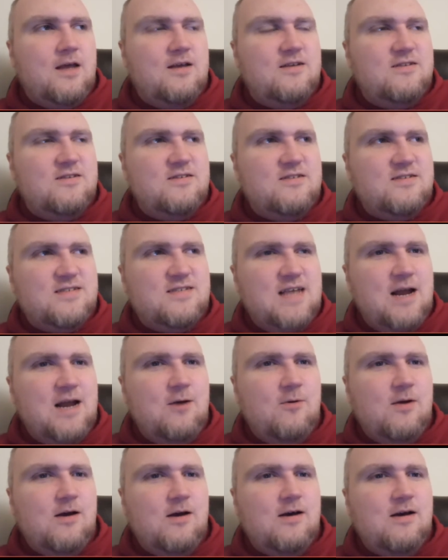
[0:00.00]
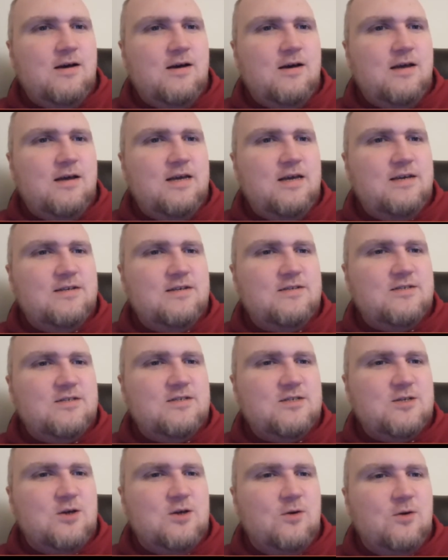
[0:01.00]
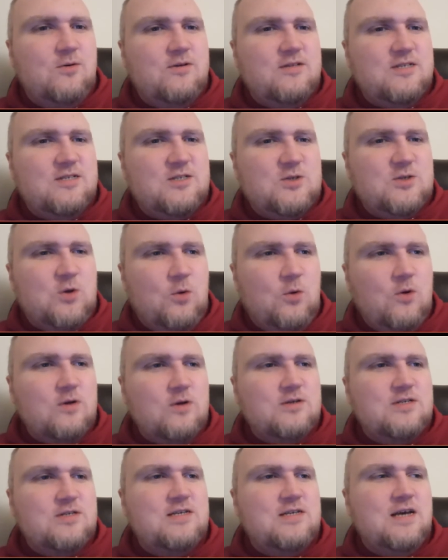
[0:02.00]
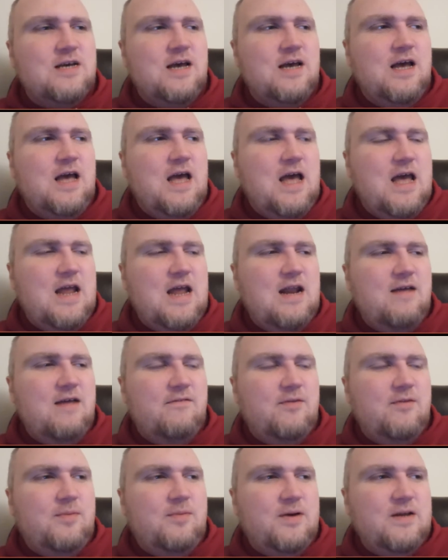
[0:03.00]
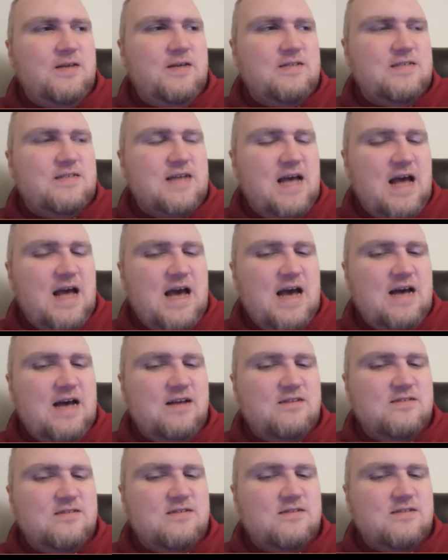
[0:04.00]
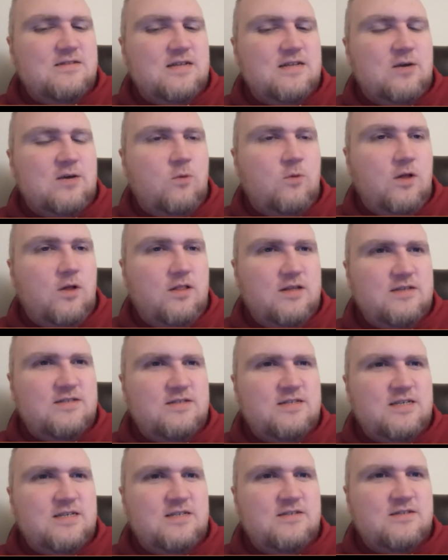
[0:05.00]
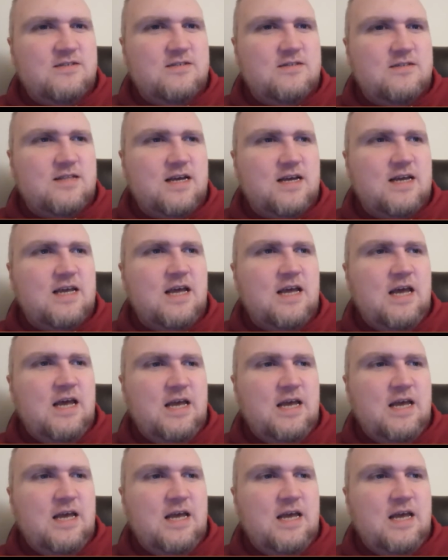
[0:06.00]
Sarah is to go to this court and everybody is to ask, like, well, is this, like,